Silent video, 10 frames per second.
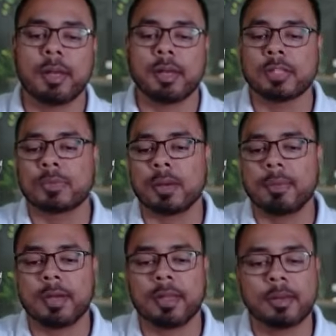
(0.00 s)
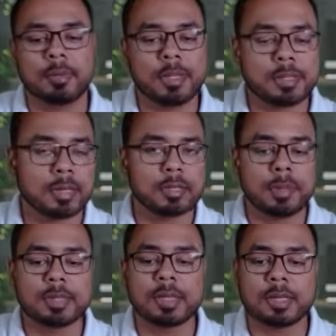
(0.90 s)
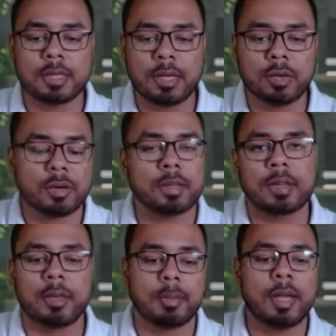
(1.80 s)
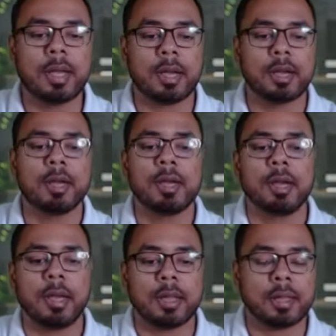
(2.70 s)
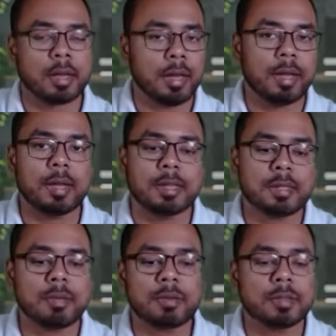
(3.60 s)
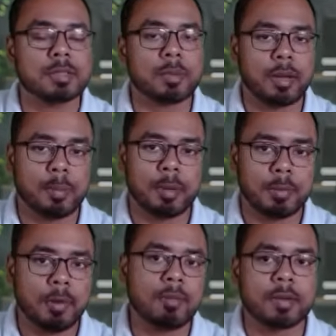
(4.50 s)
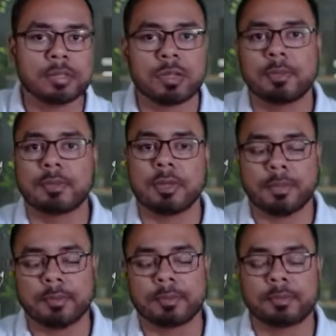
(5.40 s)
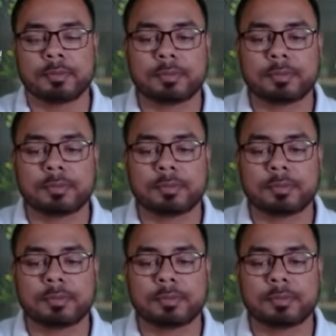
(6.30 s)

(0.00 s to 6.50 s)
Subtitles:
and hence probability will be 6 by 16 or 3 by 8, and the correct answer for this problem will be first option.